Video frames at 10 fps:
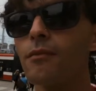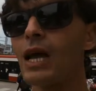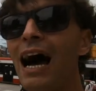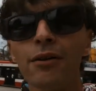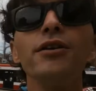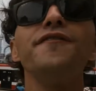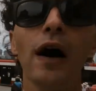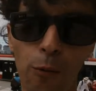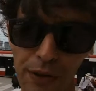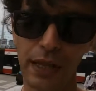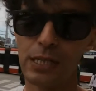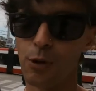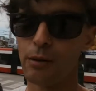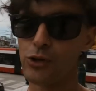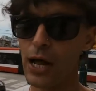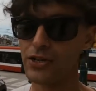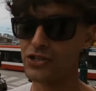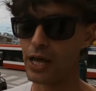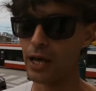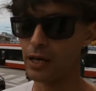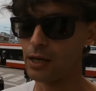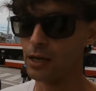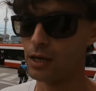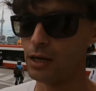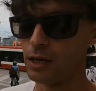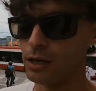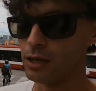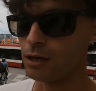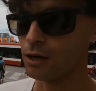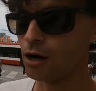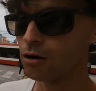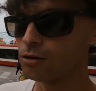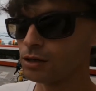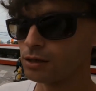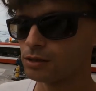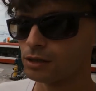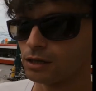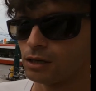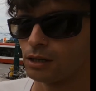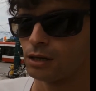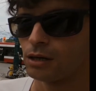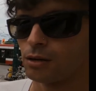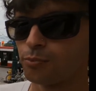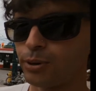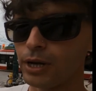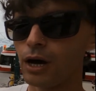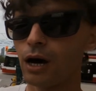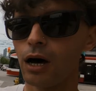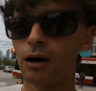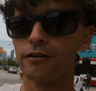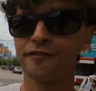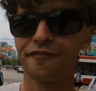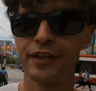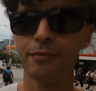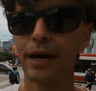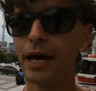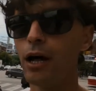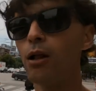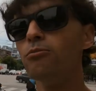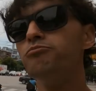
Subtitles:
have a lot of fun with it is what I'm trying to say, you know. Put a female